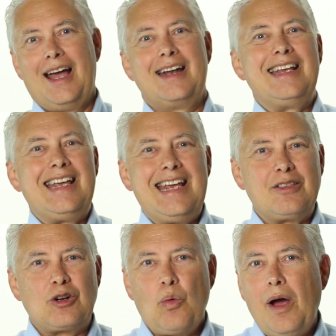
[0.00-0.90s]
And
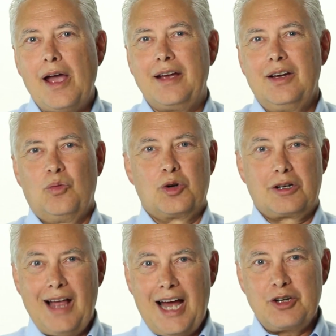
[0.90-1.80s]
either way, we're
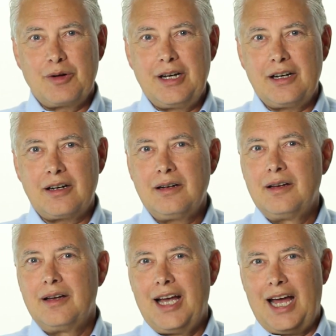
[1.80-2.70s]
glad you're here
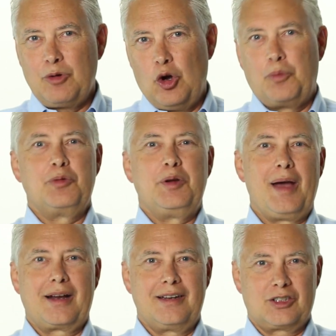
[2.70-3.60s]
and we hope you'll be
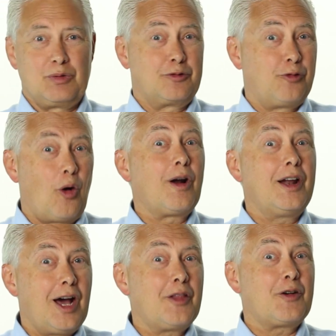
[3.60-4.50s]
back next week for
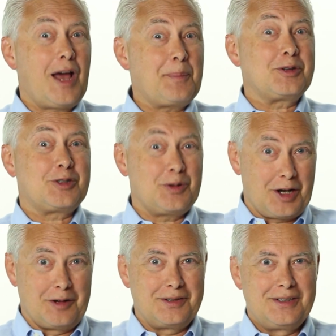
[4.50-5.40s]
another episode
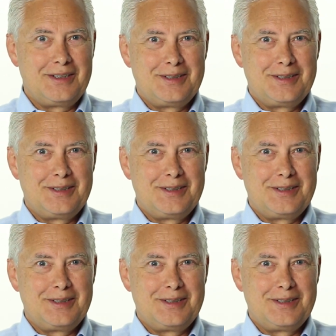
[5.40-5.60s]
of